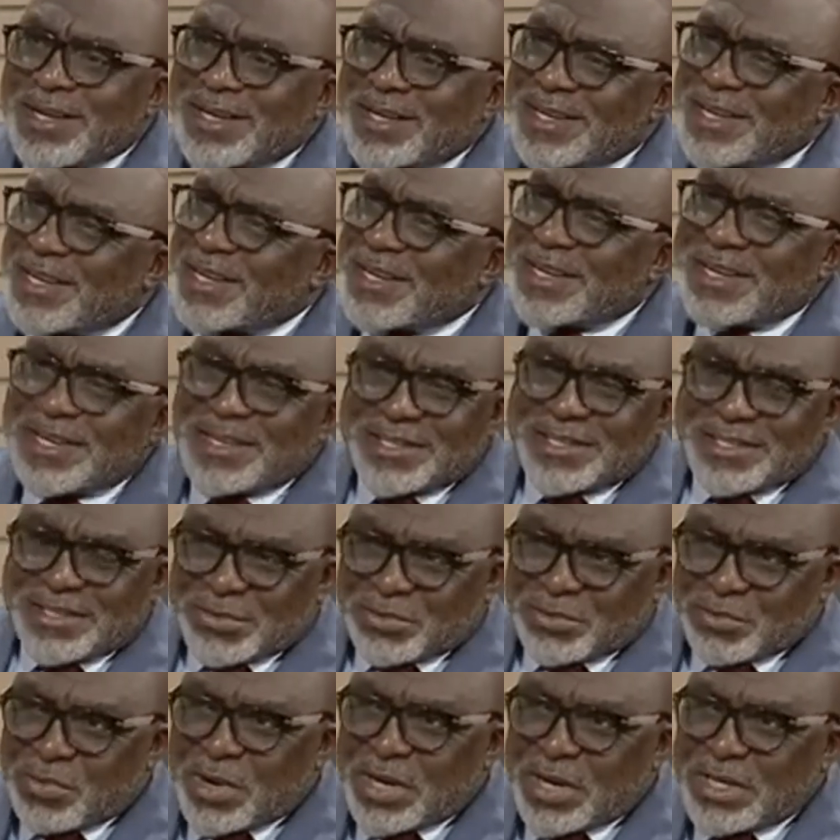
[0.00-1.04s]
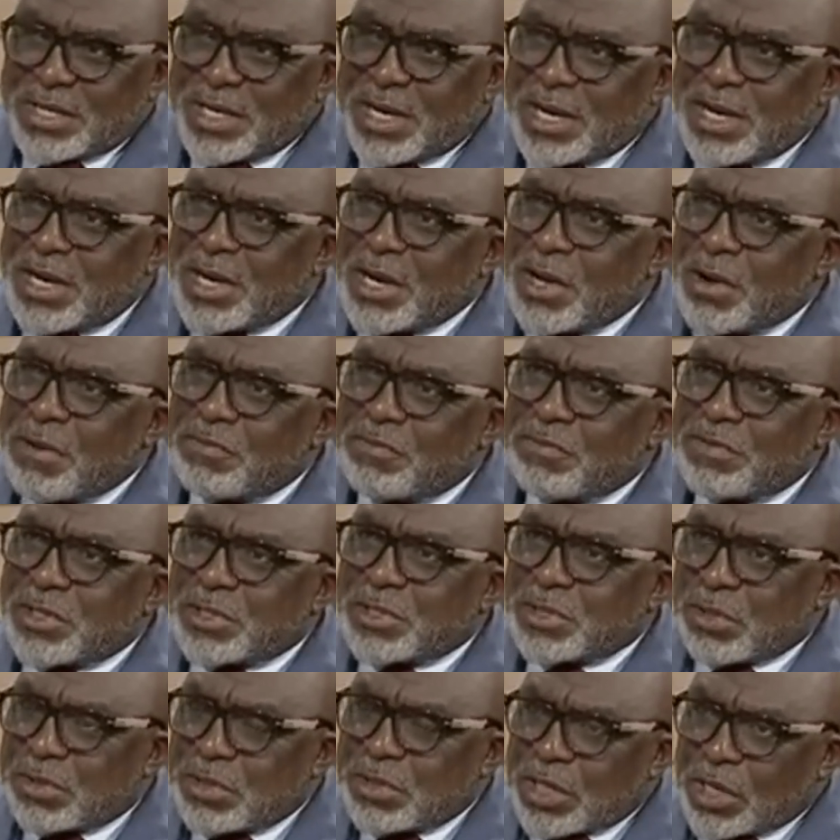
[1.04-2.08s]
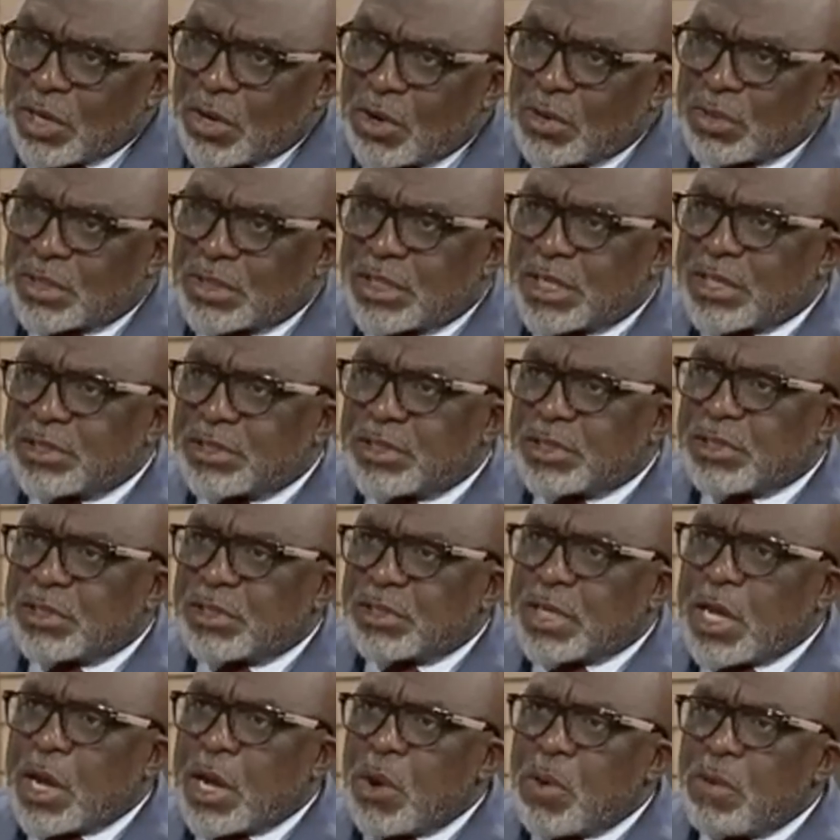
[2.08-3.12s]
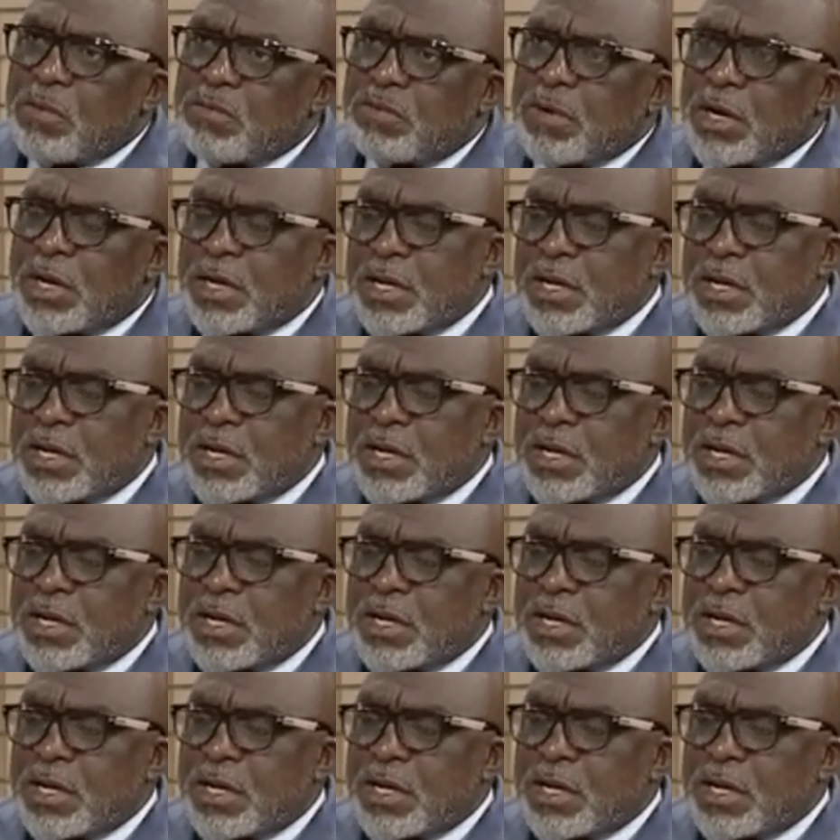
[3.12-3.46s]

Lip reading: His 1 year in office, all the court cases are over.